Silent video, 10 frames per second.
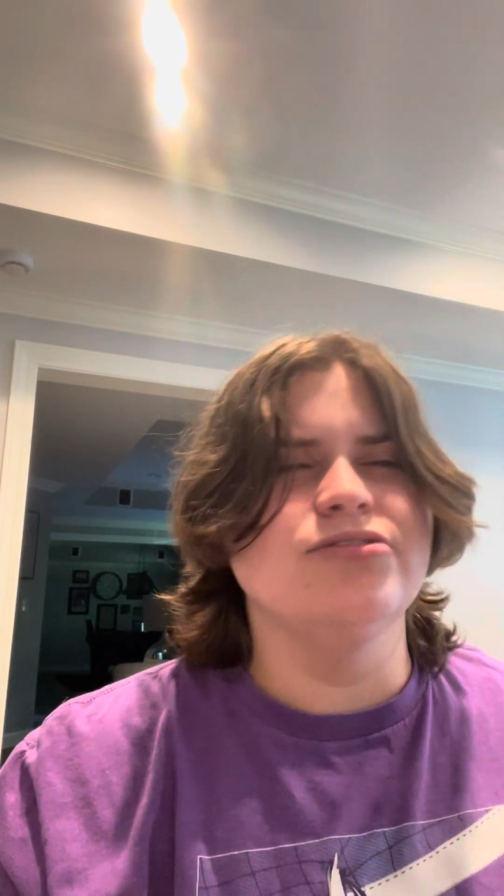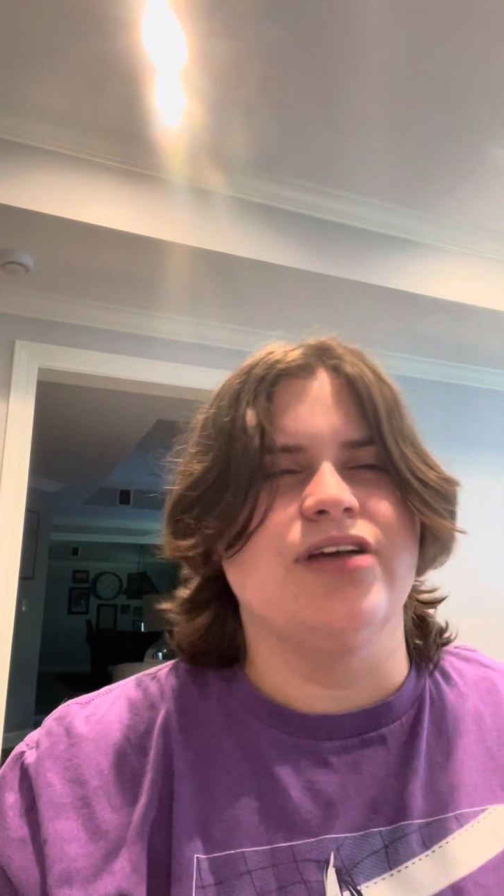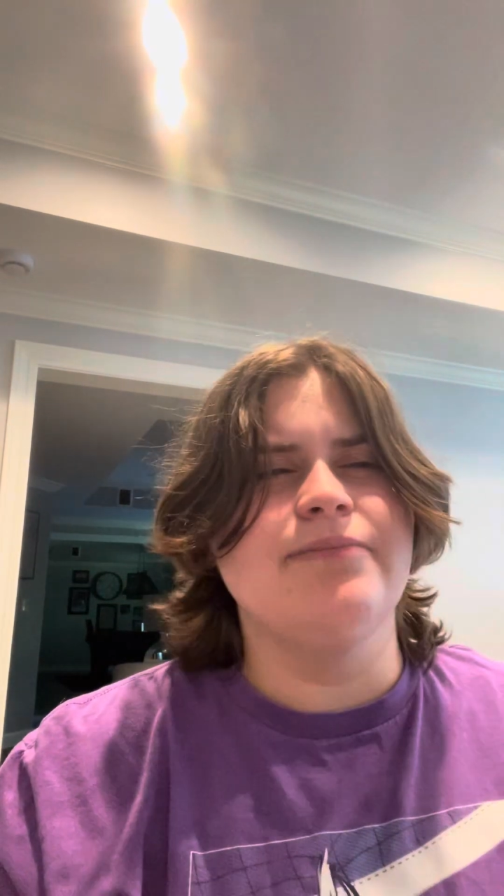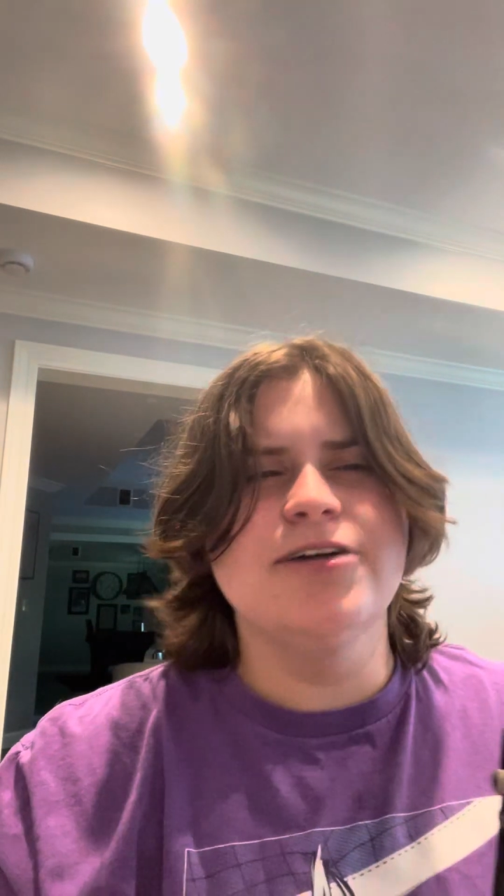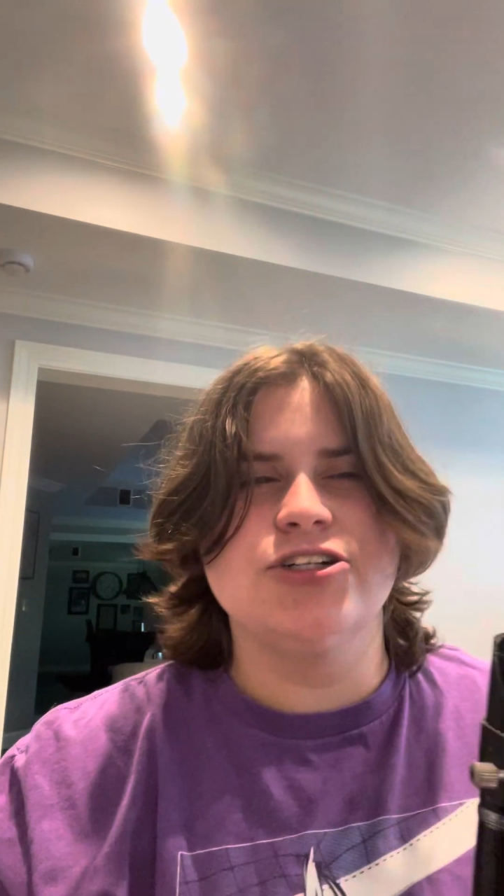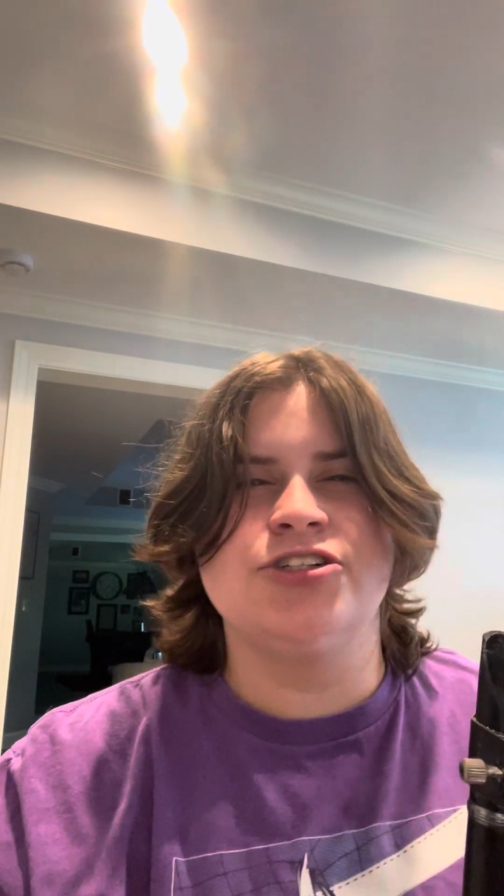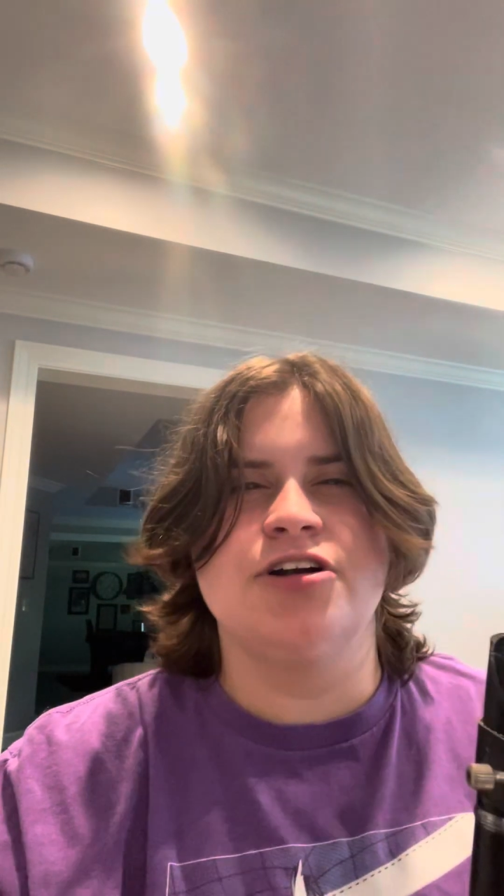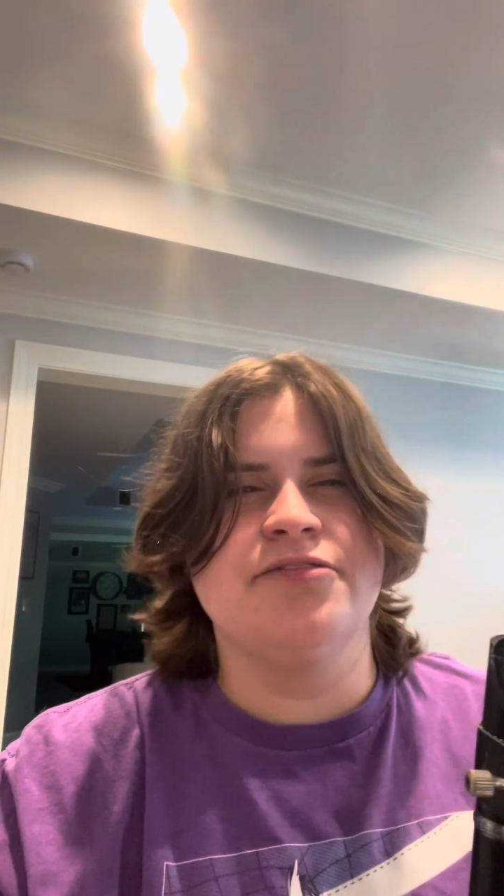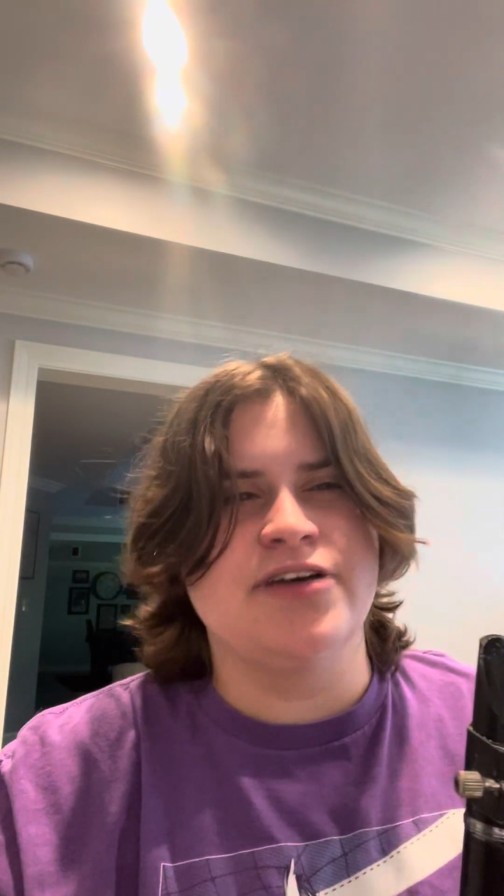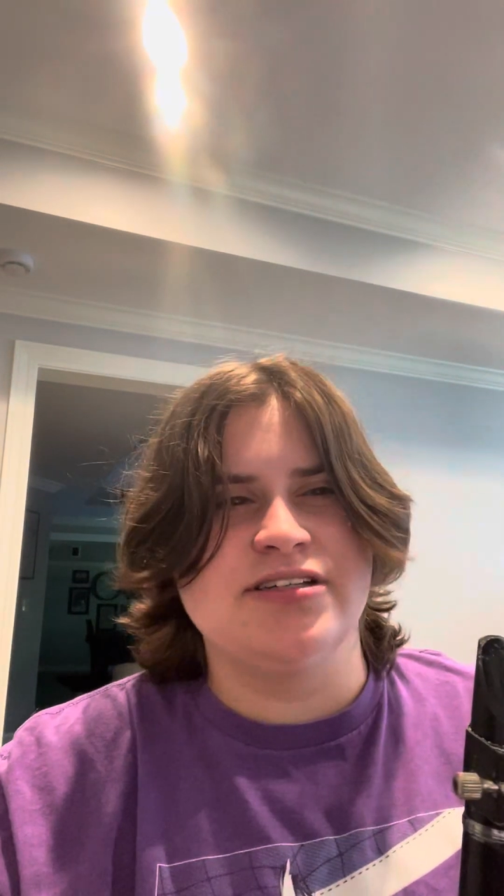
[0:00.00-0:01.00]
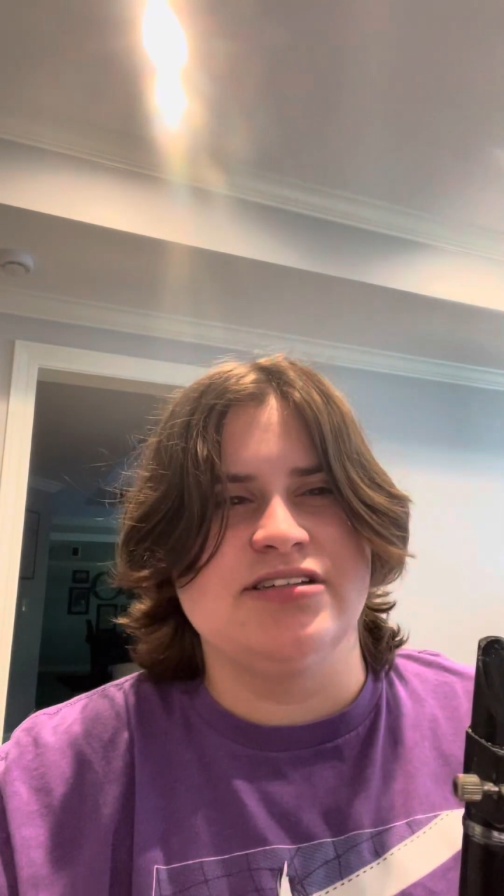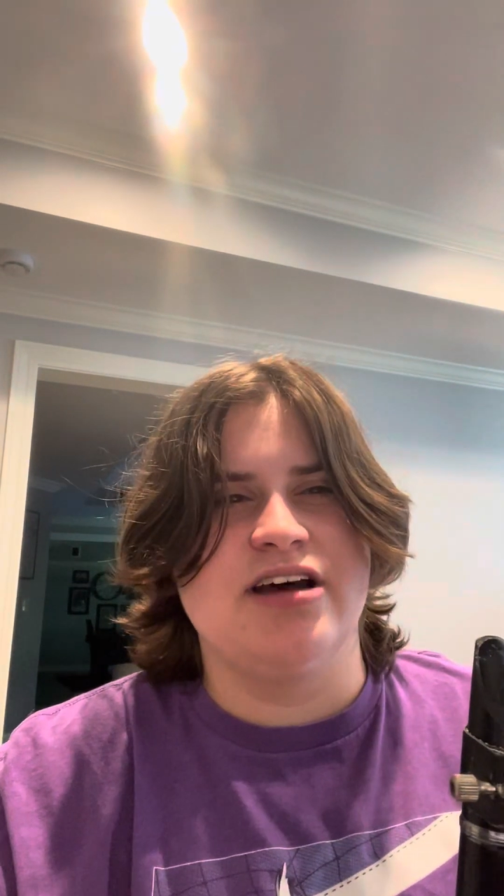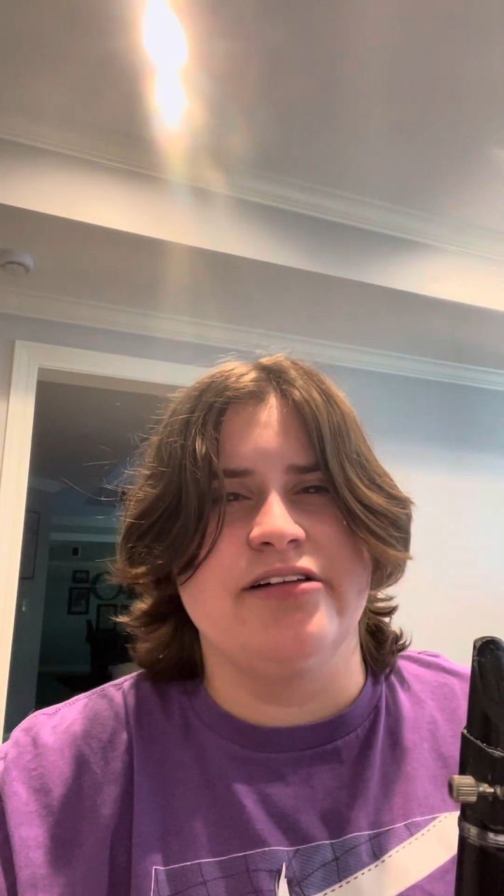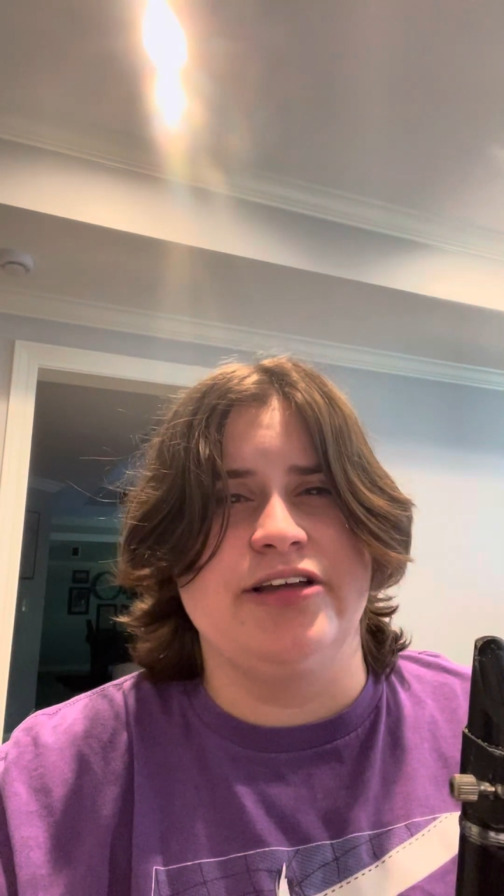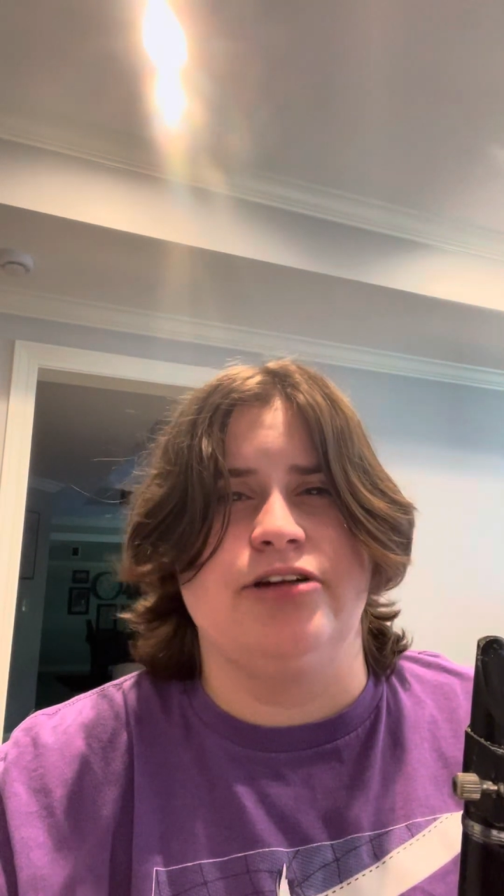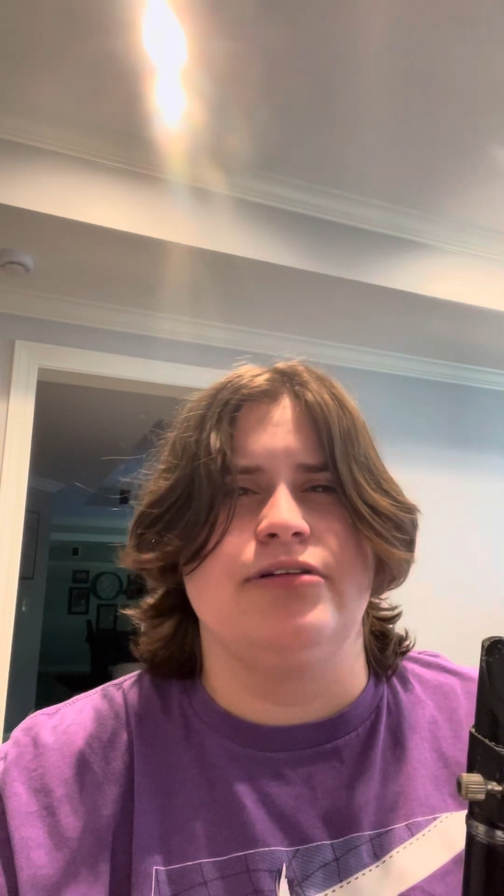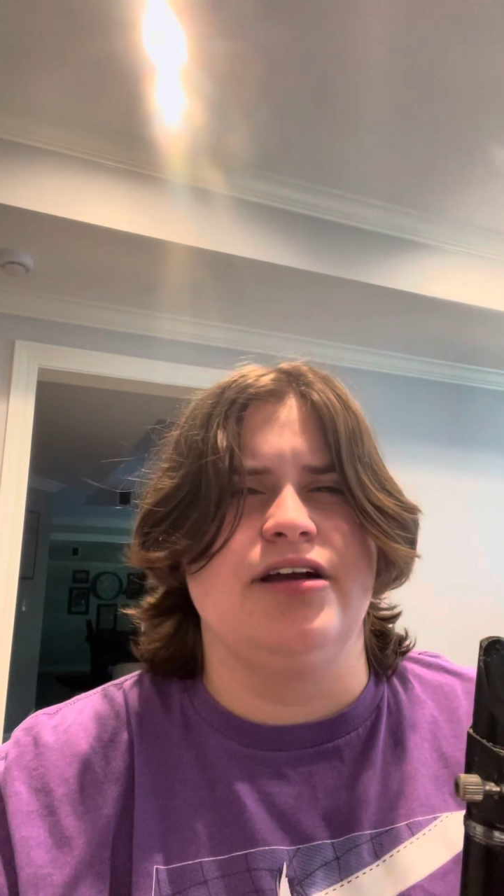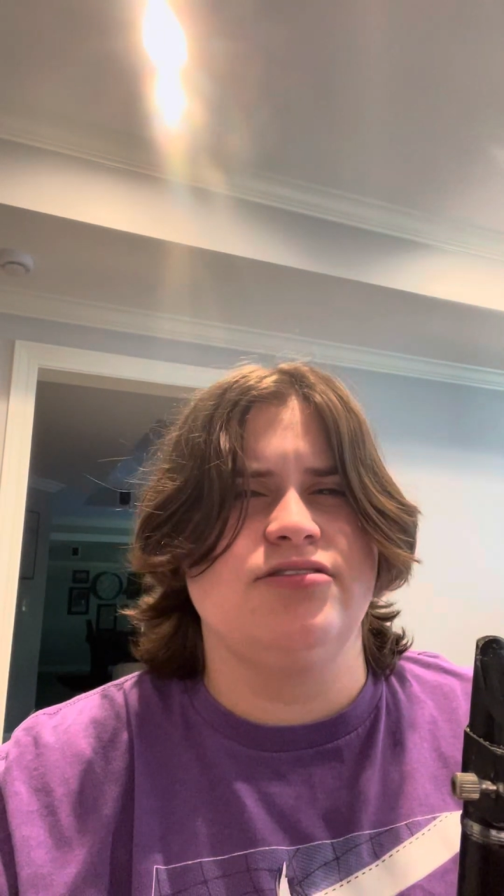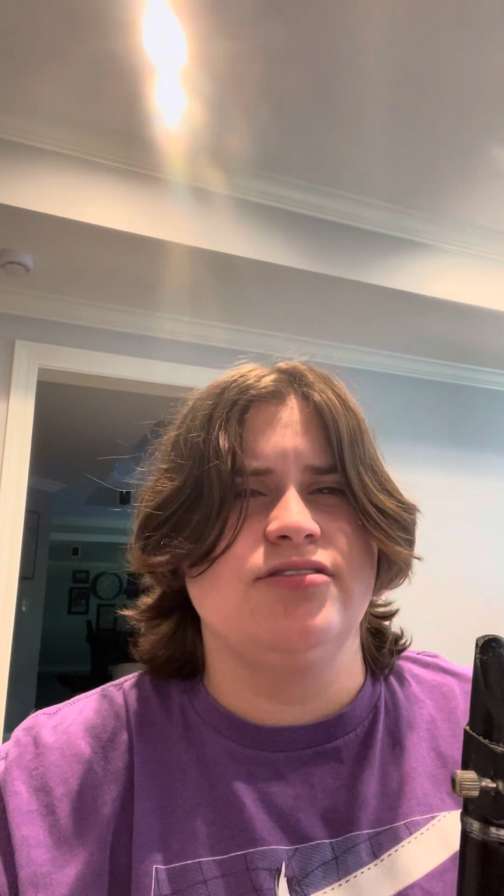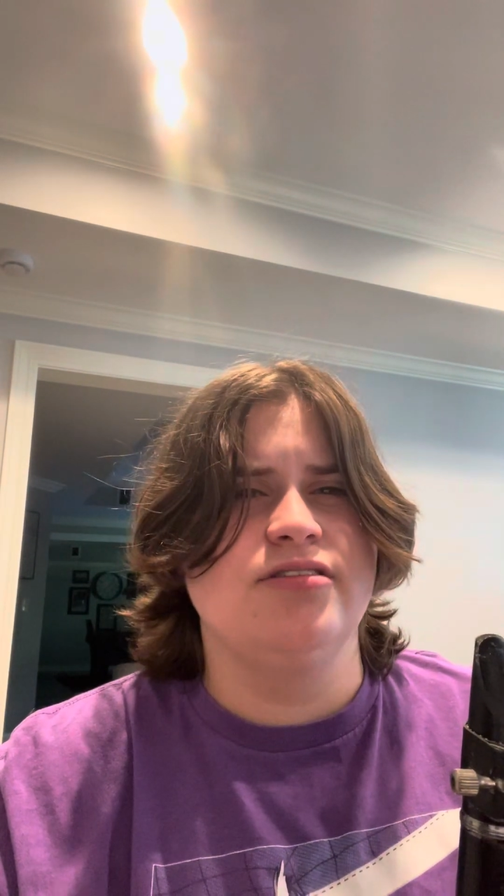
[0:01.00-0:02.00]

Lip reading: I'm not sure if that's entirely correct.